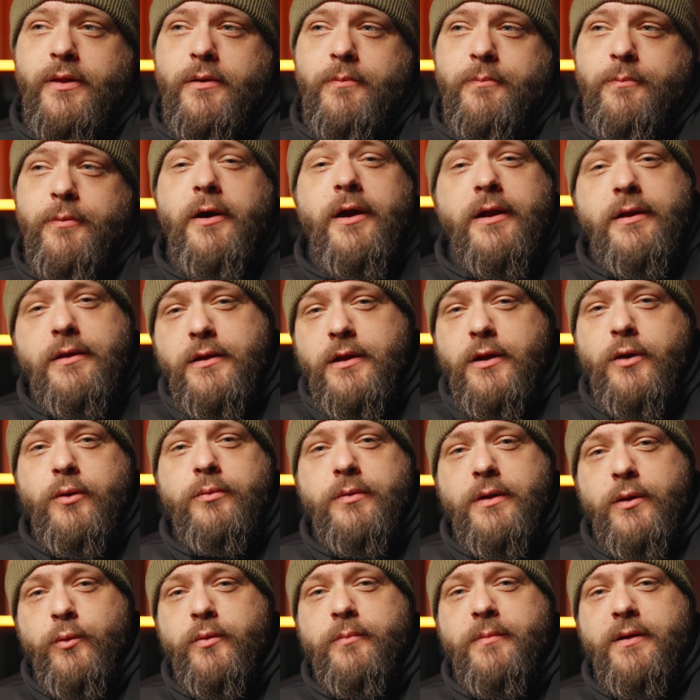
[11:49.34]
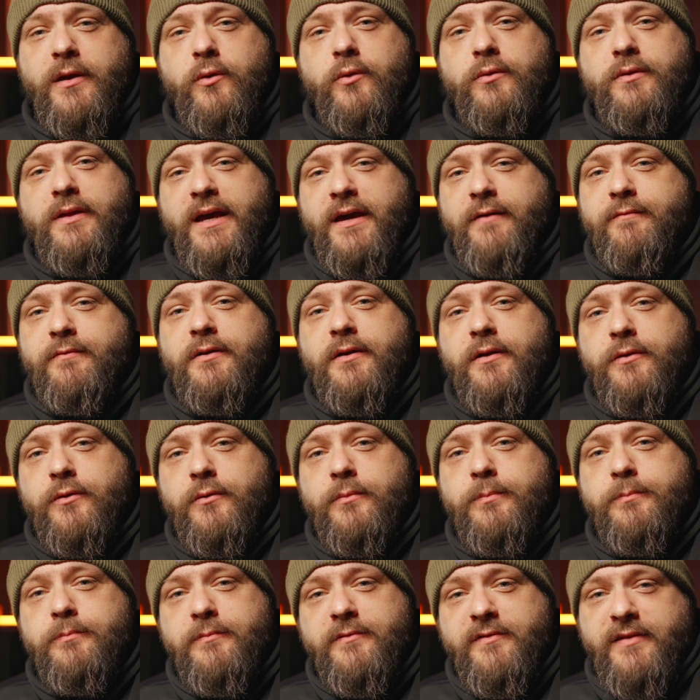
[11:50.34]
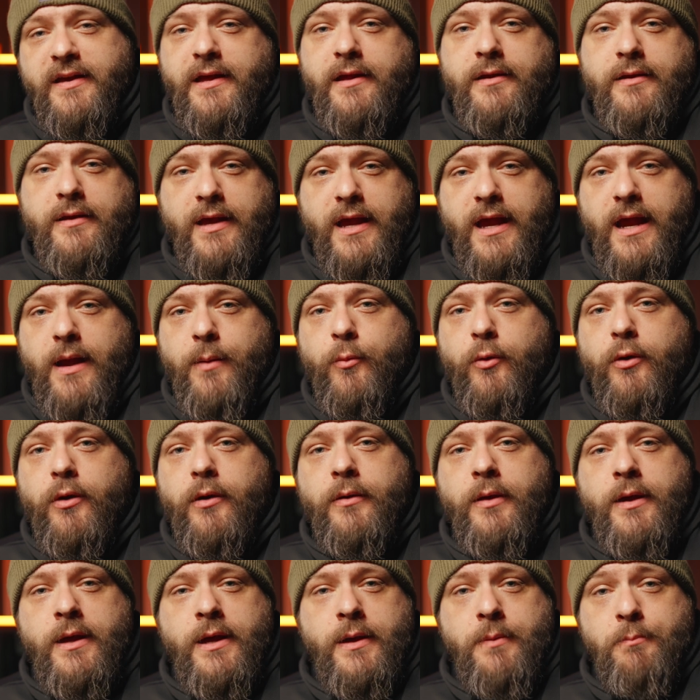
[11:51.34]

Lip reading: But, you know, it would be cool to have another second camera,